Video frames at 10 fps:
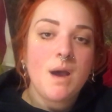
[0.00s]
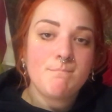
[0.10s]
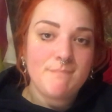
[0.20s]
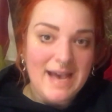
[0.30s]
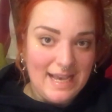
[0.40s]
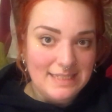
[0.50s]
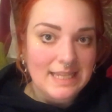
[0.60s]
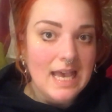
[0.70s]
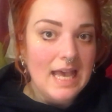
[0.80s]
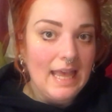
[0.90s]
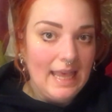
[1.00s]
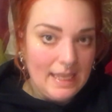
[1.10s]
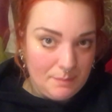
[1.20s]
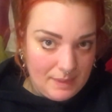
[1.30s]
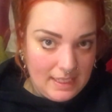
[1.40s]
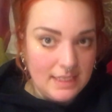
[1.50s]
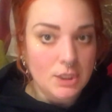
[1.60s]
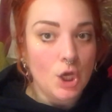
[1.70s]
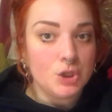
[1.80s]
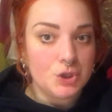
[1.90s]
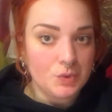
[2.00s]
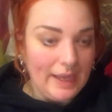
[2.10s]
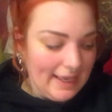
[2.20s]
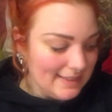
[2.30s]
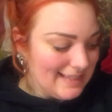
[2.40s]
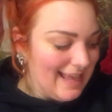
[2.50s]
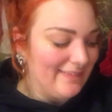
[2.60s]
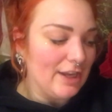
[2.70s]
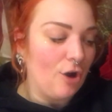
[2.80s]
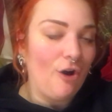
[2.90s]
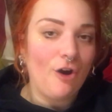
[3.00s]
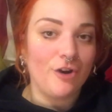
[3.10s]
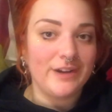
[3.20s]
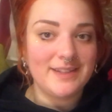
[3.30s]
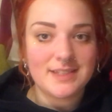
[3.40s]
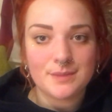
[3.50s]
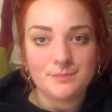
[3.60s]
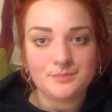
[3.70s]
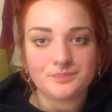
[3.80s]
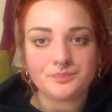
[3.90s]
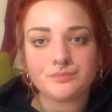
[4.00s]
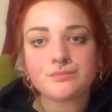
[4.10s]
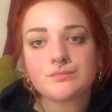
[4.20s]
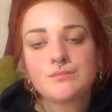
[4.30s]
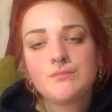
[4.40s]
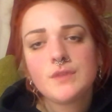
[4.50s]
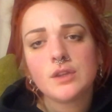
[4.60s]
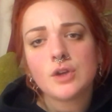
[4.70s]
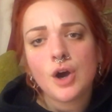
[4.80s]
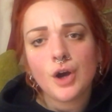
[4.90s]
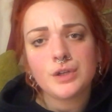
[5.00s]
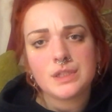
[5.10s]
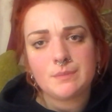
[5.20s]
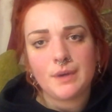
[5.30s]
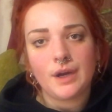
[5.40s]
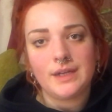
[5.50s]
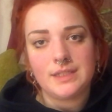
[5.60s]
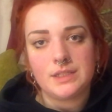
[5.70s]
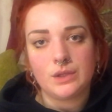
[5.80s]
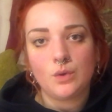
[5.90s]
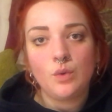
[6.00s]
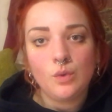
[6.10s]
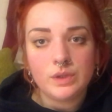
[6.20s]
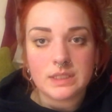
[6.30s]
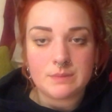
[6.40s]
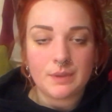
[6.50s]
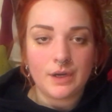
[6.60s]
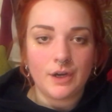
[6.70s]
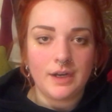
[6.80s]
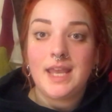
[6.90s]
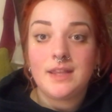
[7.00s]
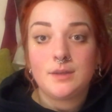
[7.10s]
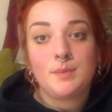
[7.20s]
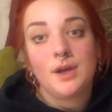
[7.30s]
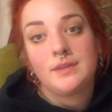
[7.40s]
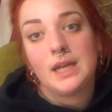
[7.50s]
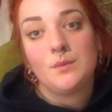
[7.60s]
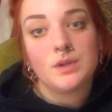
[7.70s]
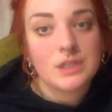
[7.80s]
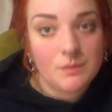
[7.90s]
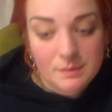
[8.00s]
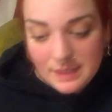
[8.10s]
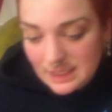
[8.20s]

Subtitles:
a mask, a headpiece, a dress, and then a harness. The harness part is the coolest part and the part that I worked on with me.